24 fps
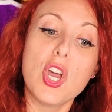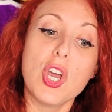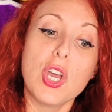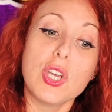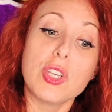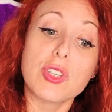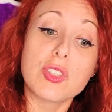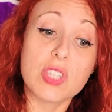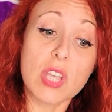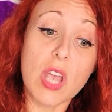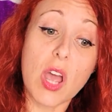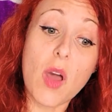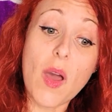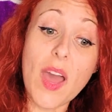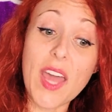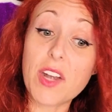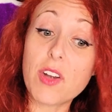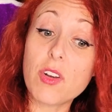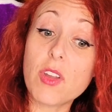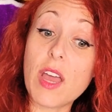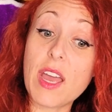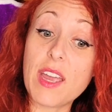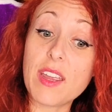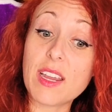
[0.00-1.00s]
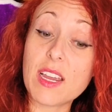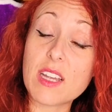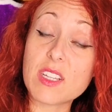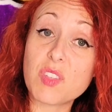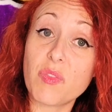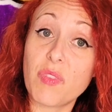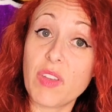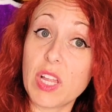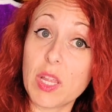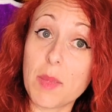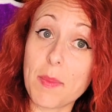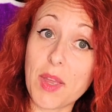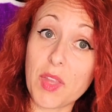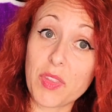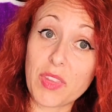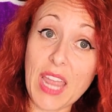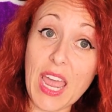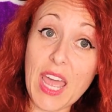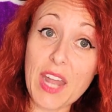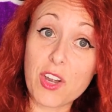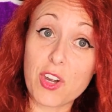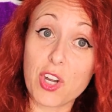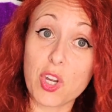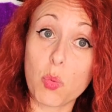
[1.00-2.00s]
So I don't know how you guys feel about
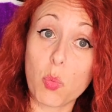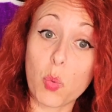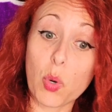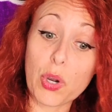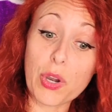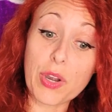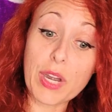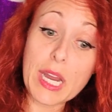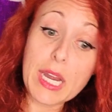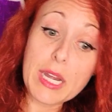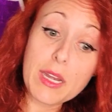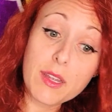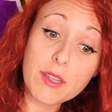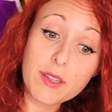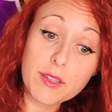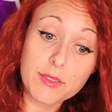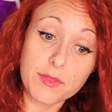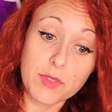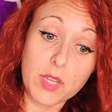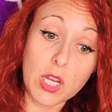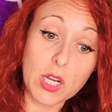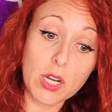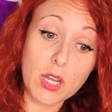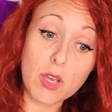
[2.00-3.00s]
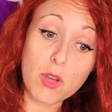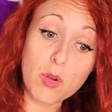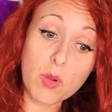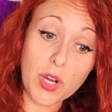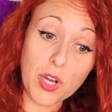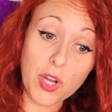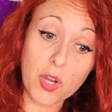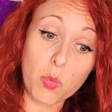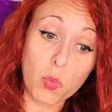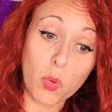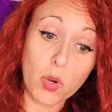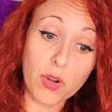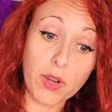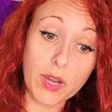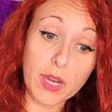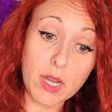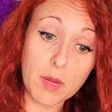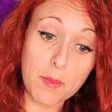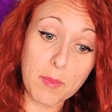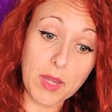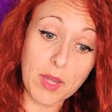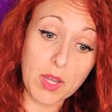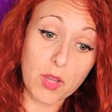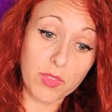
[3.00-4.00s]
that. Are you worried? You know, are you worried
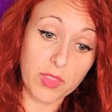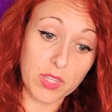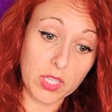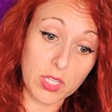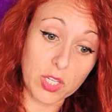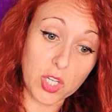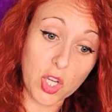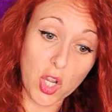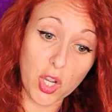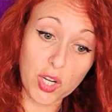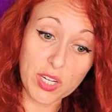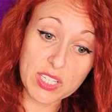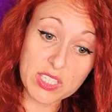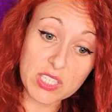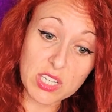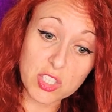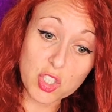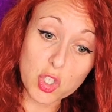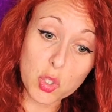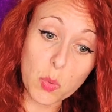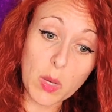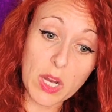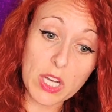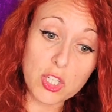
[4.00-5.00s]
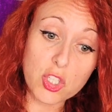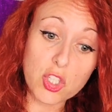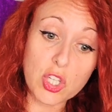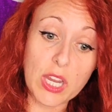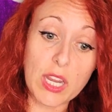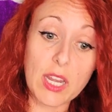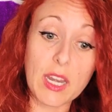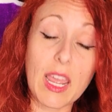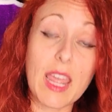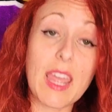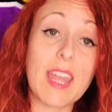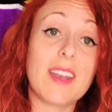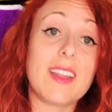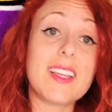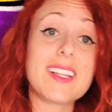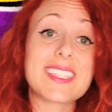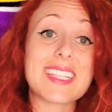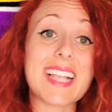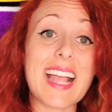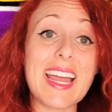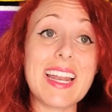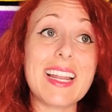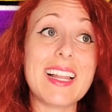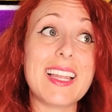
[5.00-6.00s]
about the Cook situation? And it's
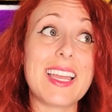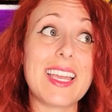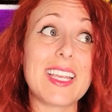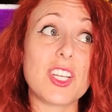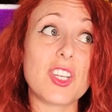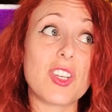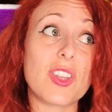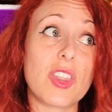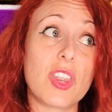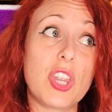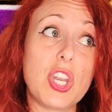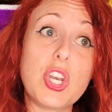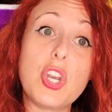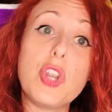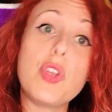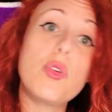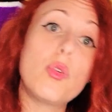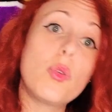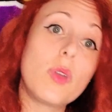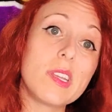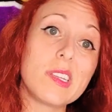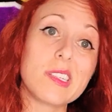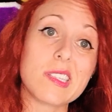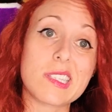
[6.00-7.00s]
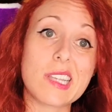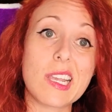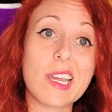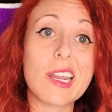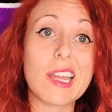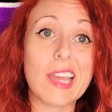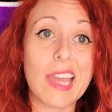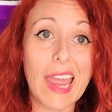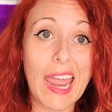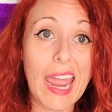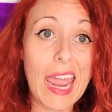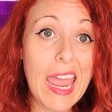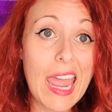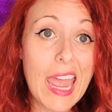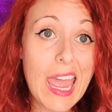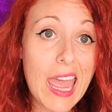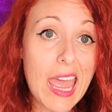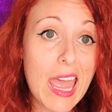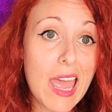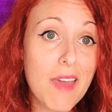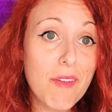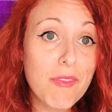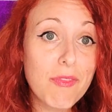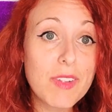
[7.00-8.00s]
kind of like the dude is going to
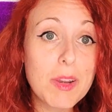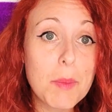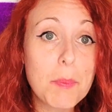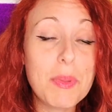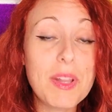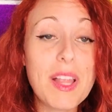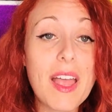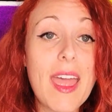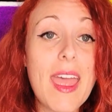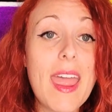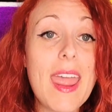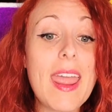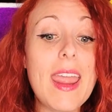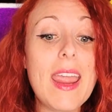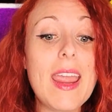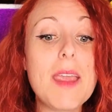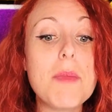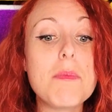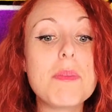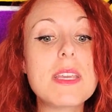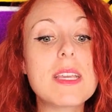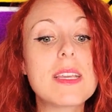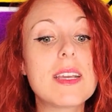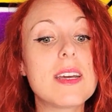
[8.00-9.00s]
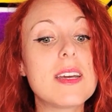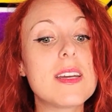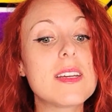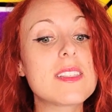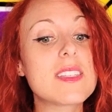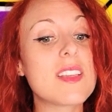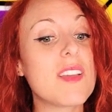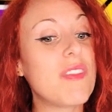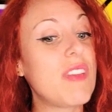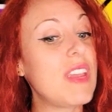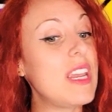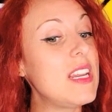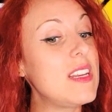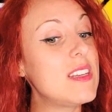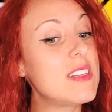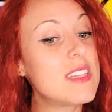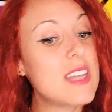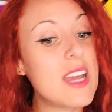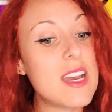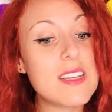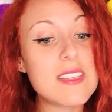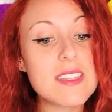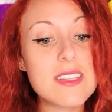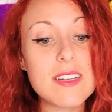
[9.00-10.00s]
have to play, because if he
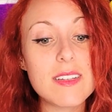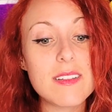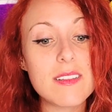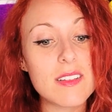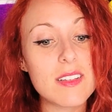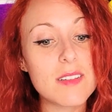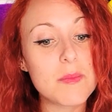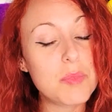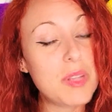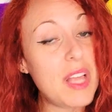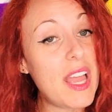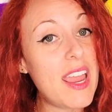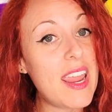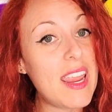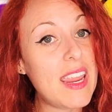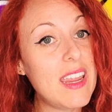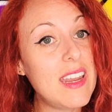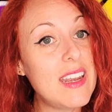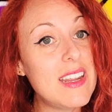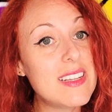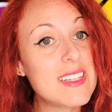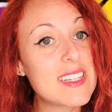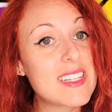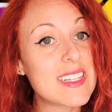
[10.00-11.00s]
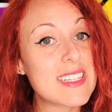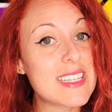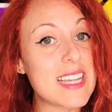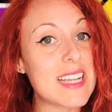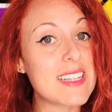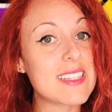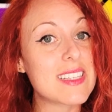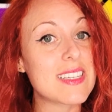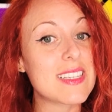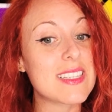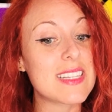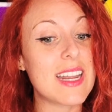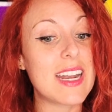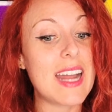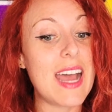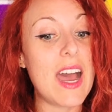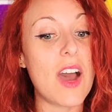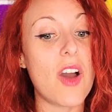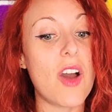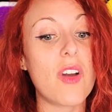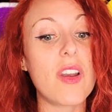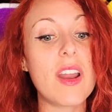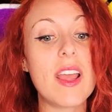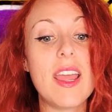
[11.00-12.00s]
doesn't play and he decides to sit
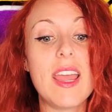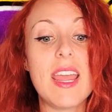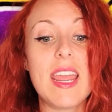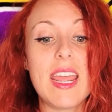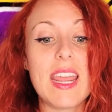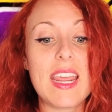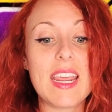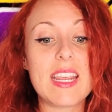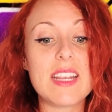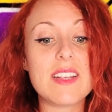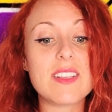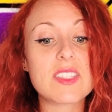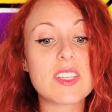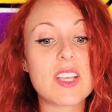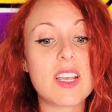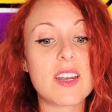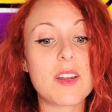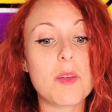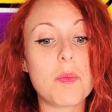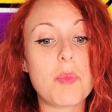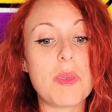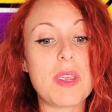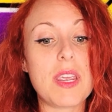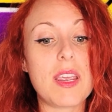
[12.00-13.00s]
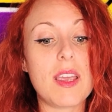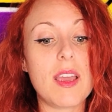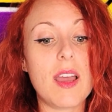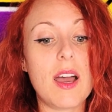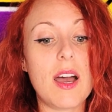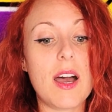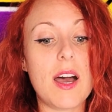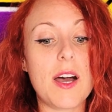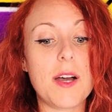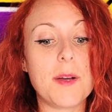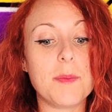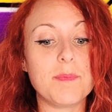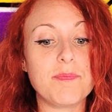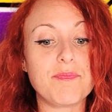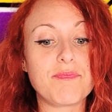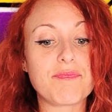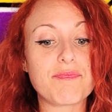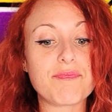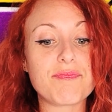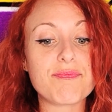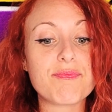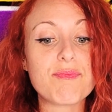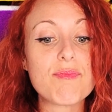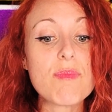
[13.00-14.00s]
out, he's going to be
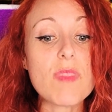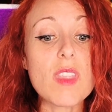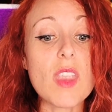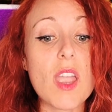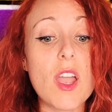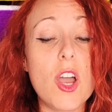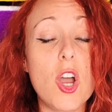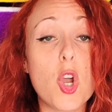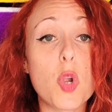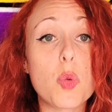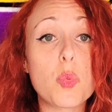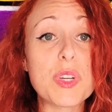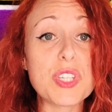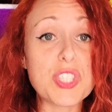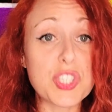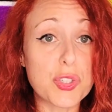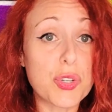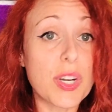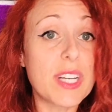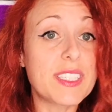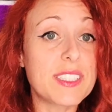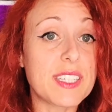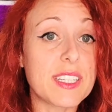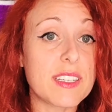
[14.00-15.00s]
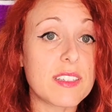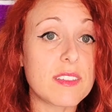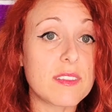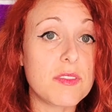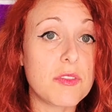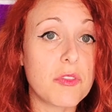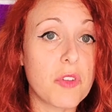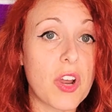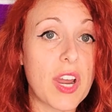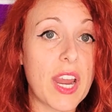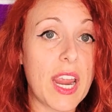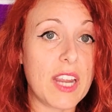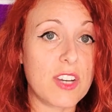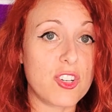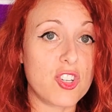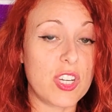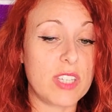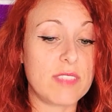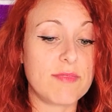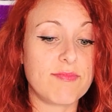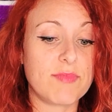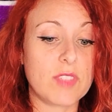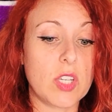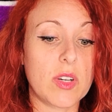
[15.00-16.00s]
a restricted free agent,
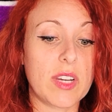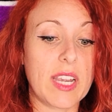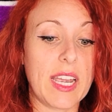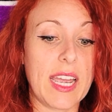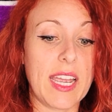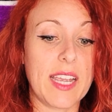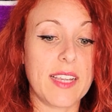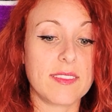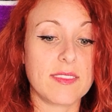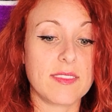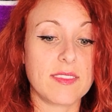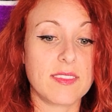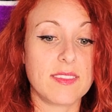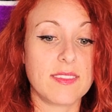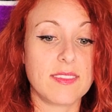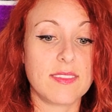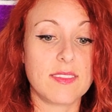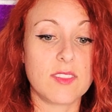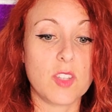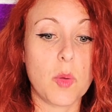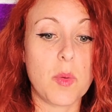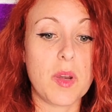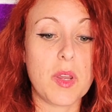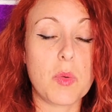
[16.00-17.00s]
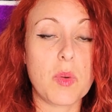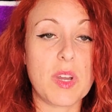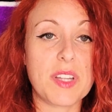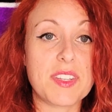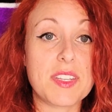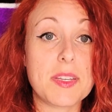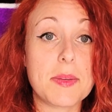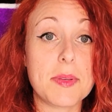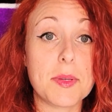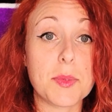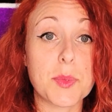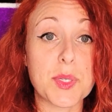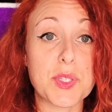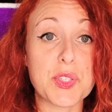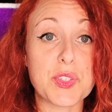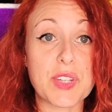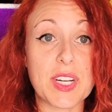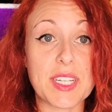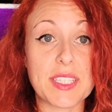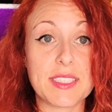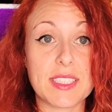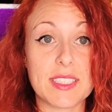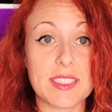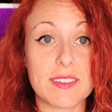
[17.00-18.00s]
okay? Nobody wants to be
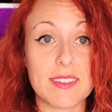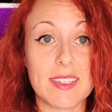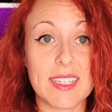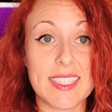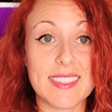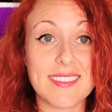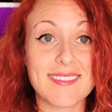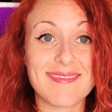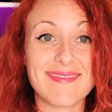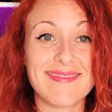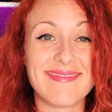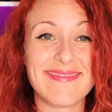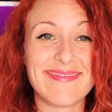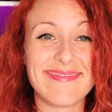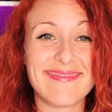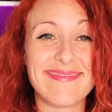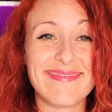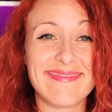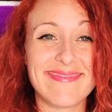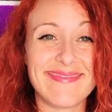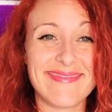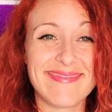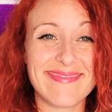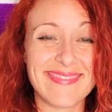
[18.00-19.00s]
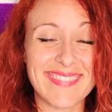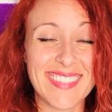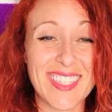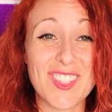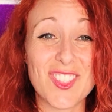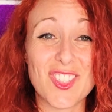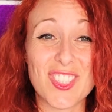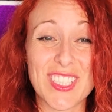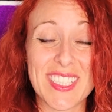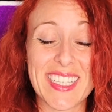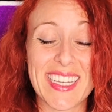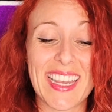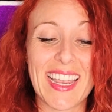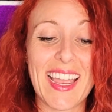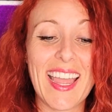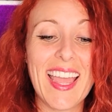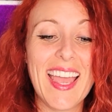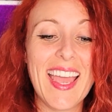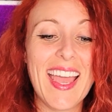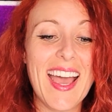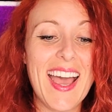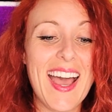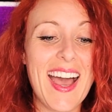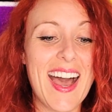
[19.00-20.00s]
restricted, right? Usually.
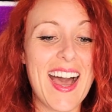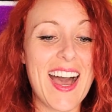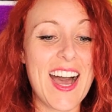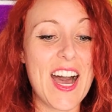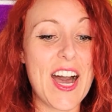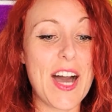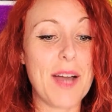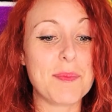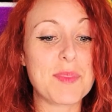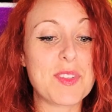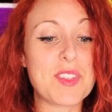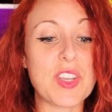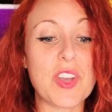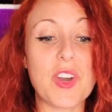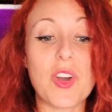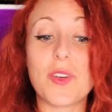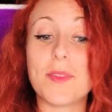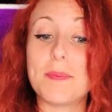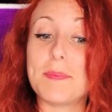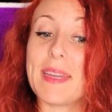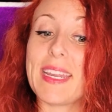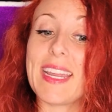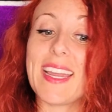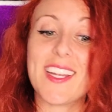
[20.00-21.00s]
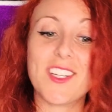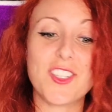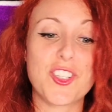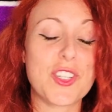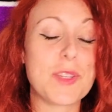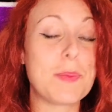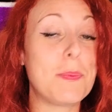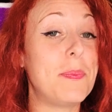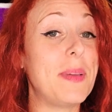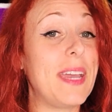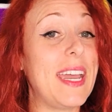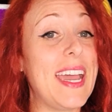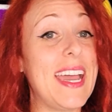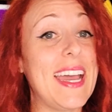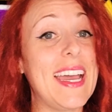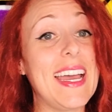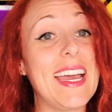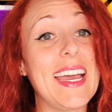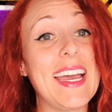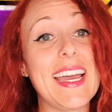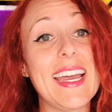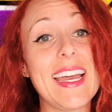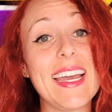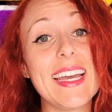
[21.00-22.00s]
So, man, just
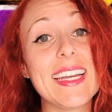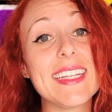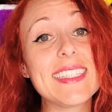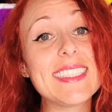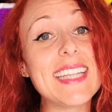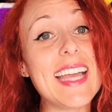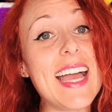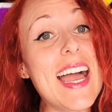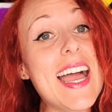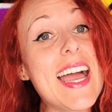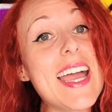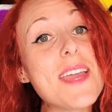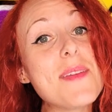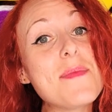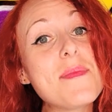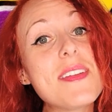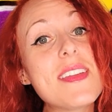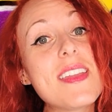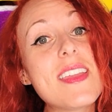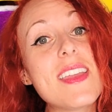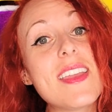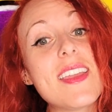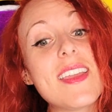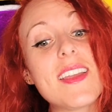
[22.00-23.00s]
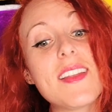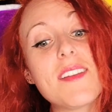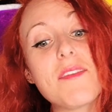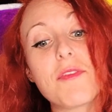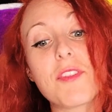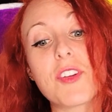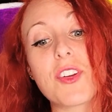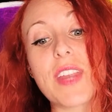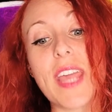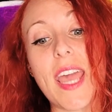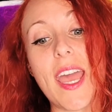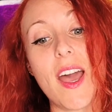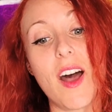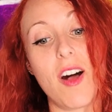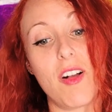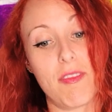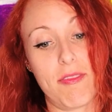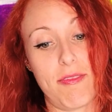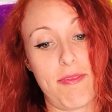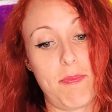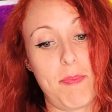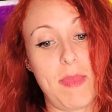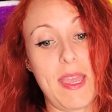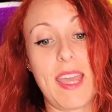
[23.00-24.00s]
bad timing for
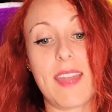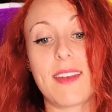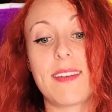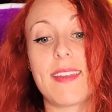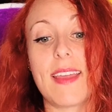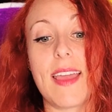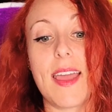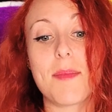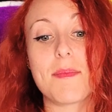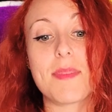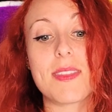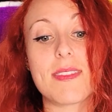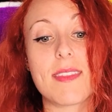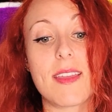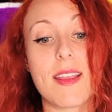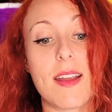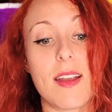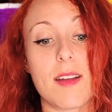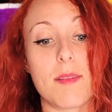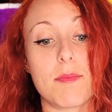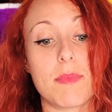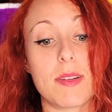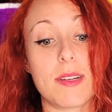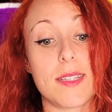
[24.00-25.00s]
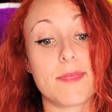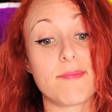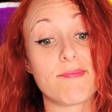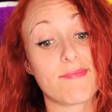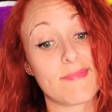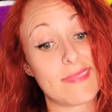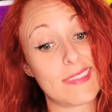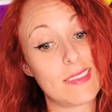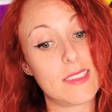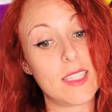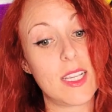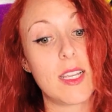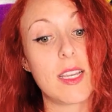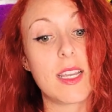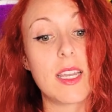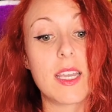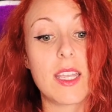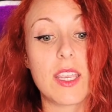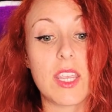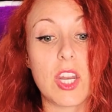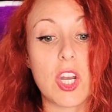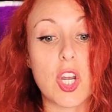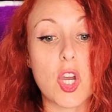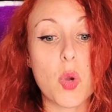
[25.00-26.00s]
Dell. Bad timing there. But
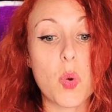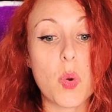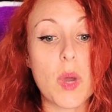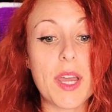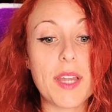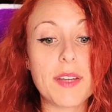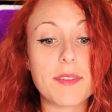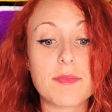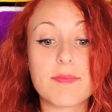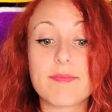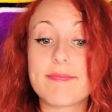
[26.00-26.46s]
you know what?